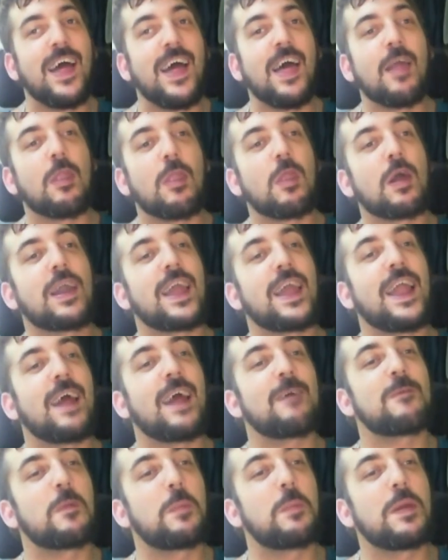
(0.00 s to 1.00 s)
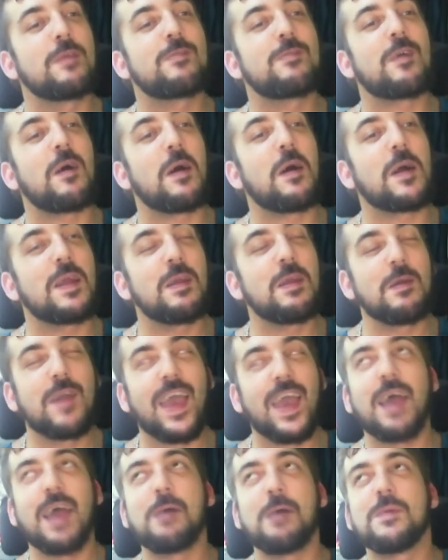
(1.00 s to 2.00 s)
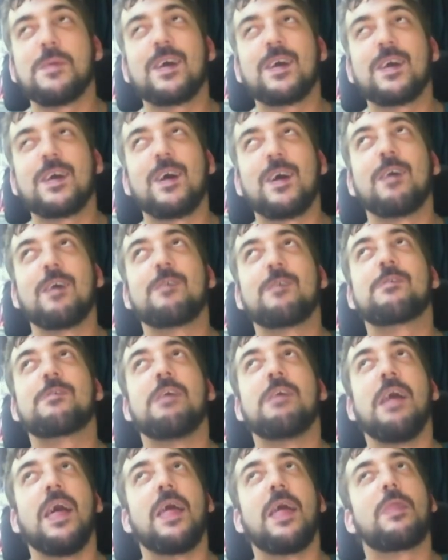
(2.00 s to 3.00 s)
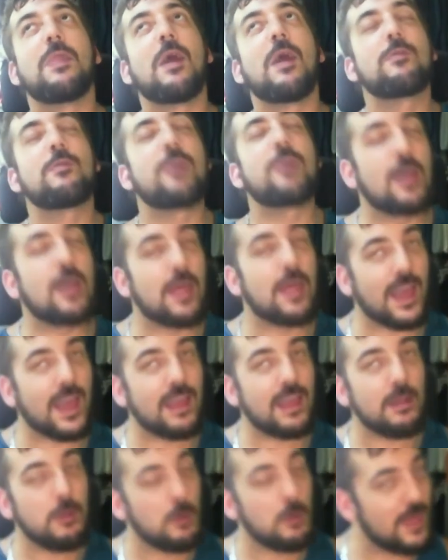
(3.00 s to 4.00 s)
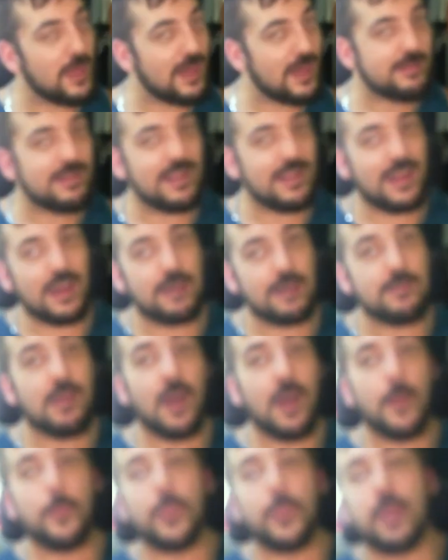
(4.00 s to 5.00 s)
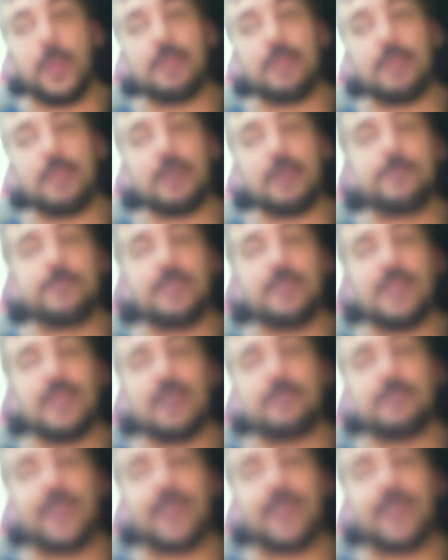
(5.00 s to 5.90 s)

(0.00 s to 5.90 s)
Look at every piece of art you can, because they'll tell you they can do this and this, this and this, and